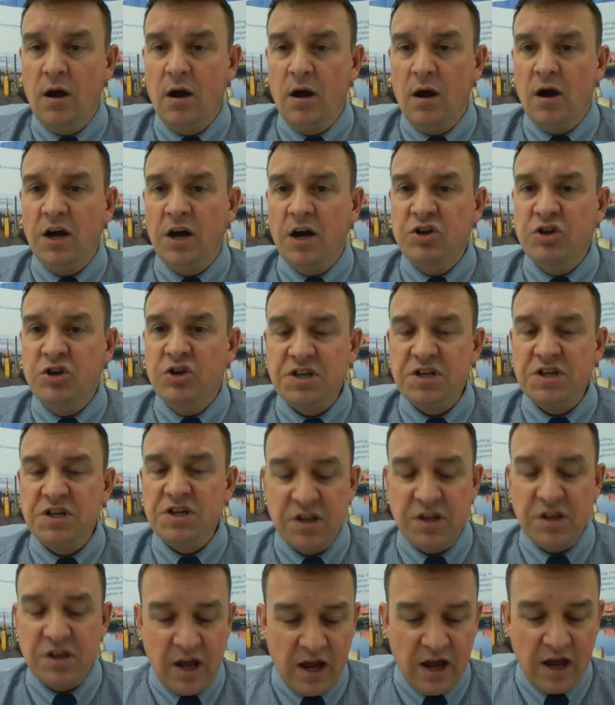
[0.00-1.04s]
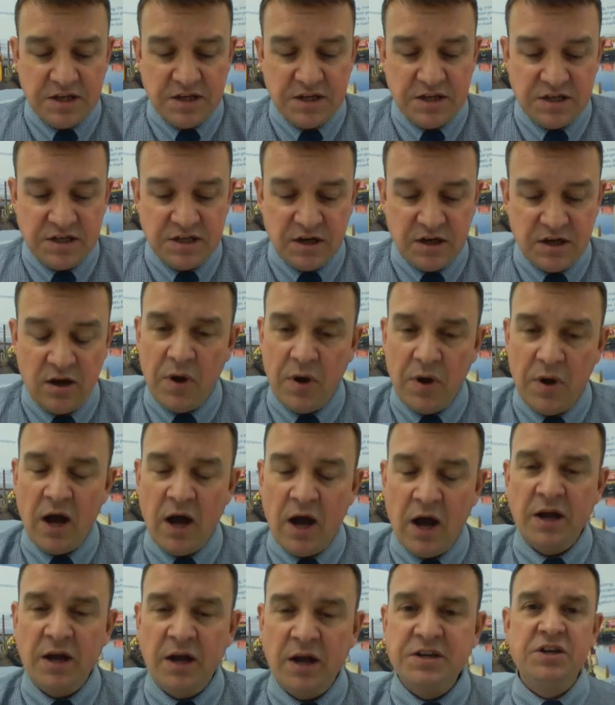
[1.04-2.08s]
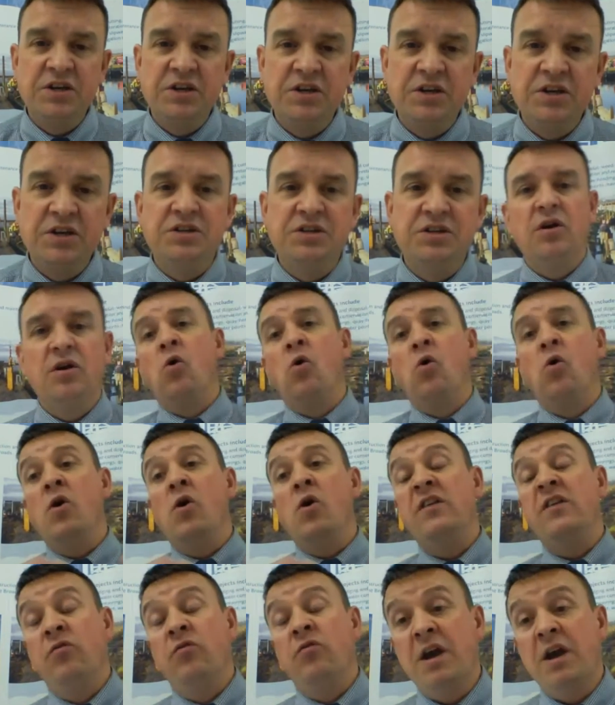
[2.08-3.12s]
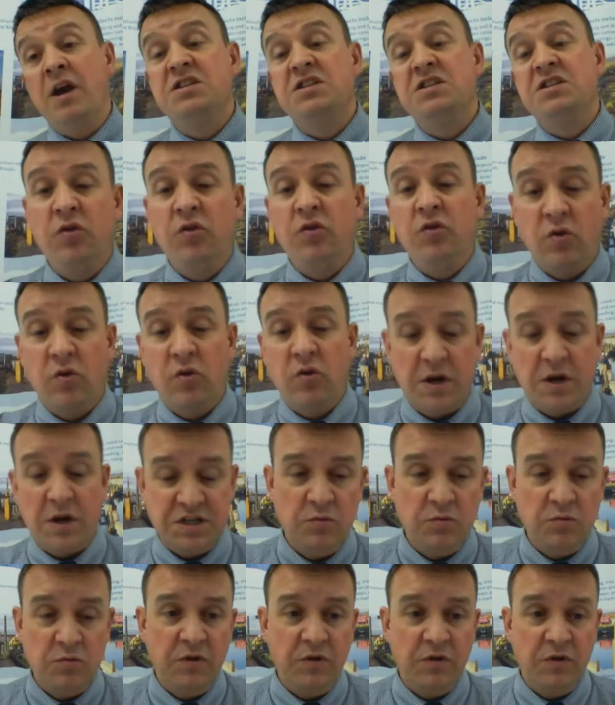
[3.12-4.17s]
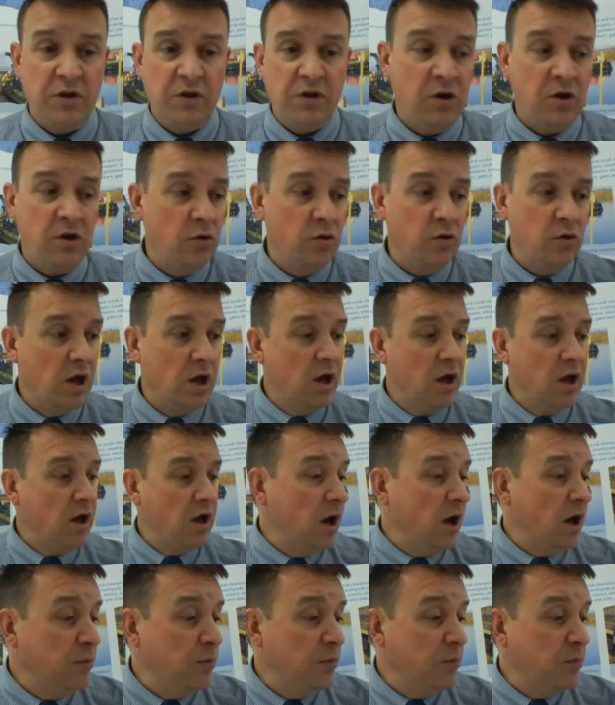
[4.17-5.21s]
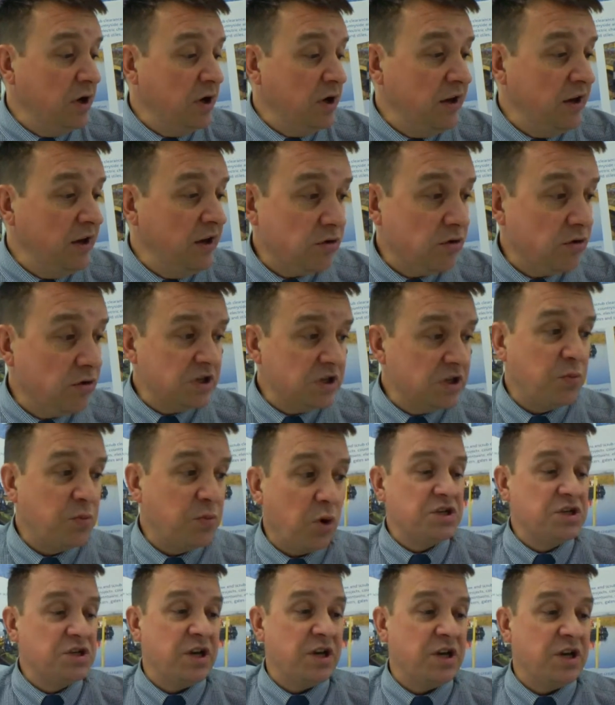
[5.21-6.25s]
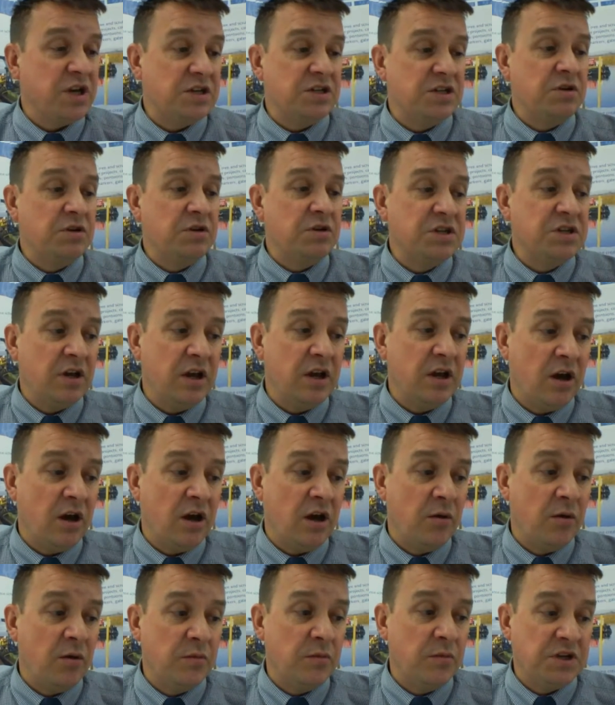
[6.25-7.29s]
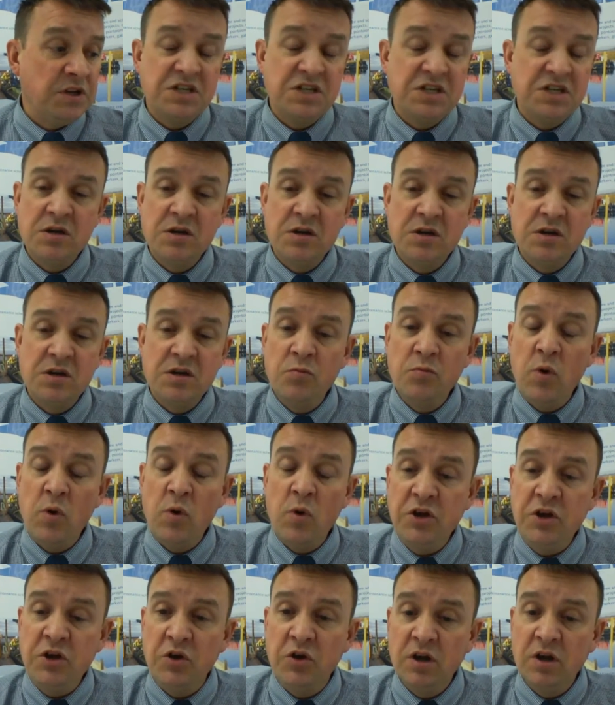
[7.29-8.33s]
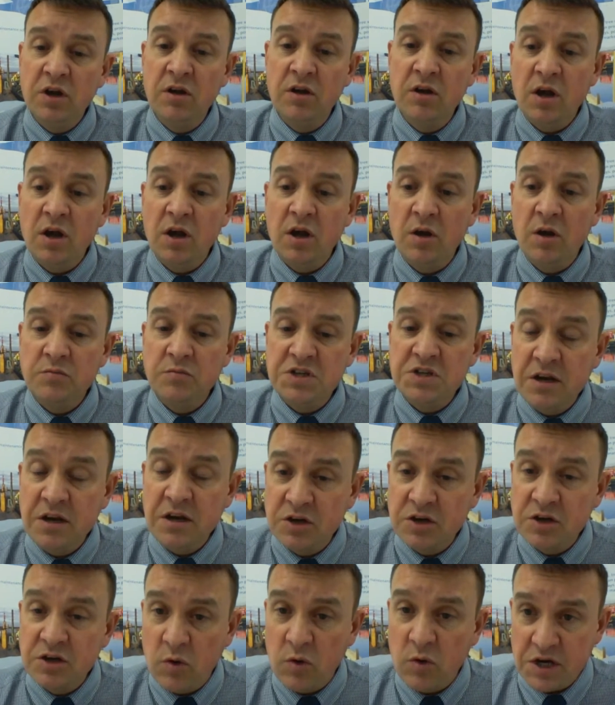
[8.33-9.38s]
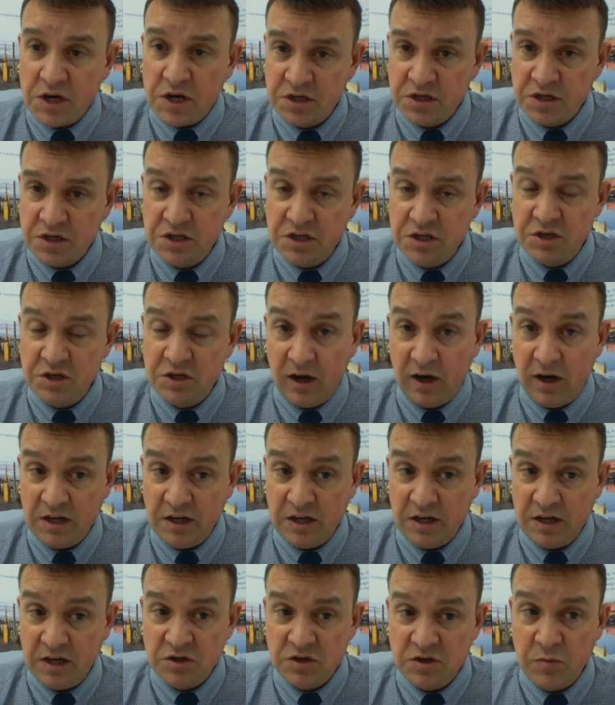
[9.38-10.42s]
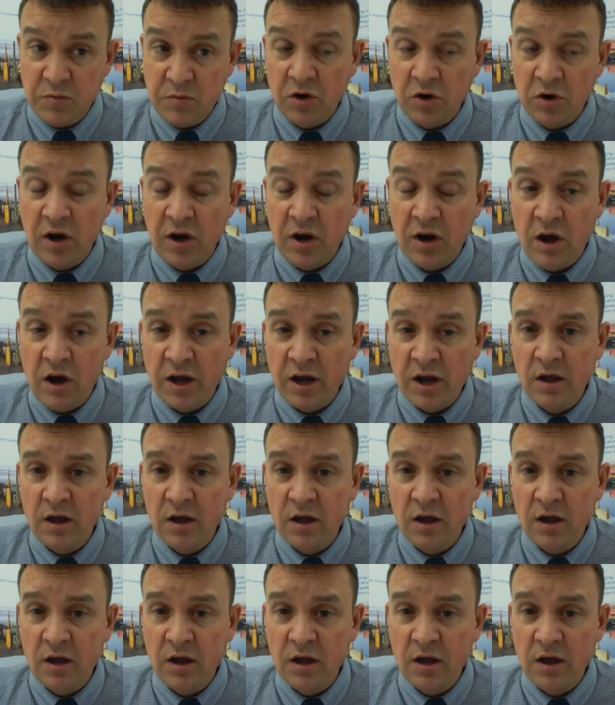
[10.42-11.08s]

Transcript: I trust that has answered or even raised a few questions with you. I believe through this process there is a system where you can send questions directly to me online,